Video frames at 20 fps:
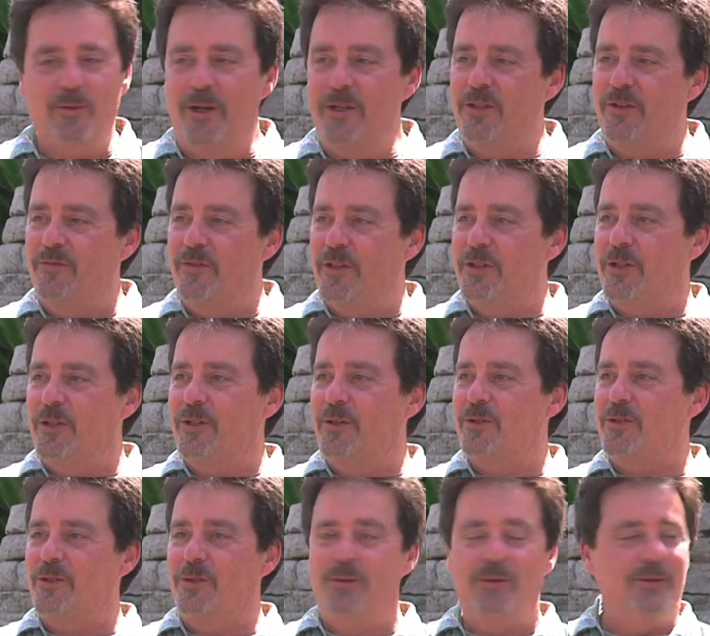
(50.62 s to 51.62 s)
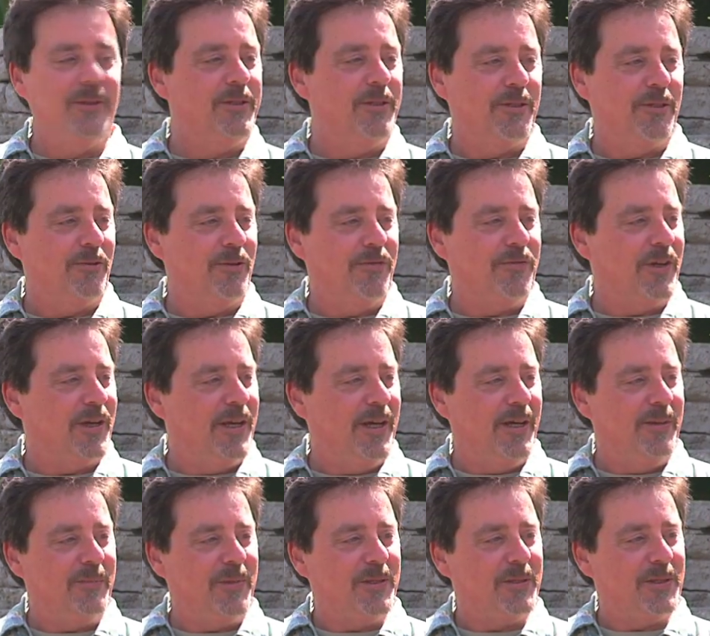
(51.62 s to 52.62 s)
wanted to visit your school. It's a terrific
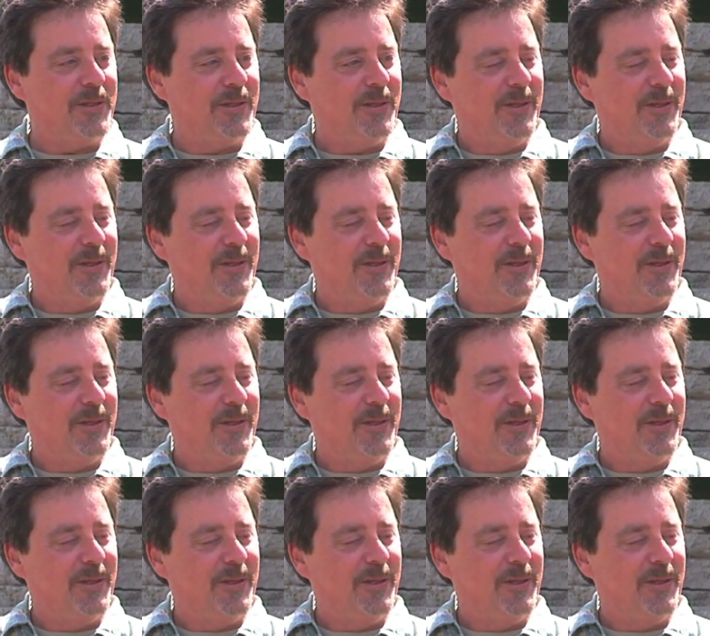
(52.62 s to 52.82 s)
campus.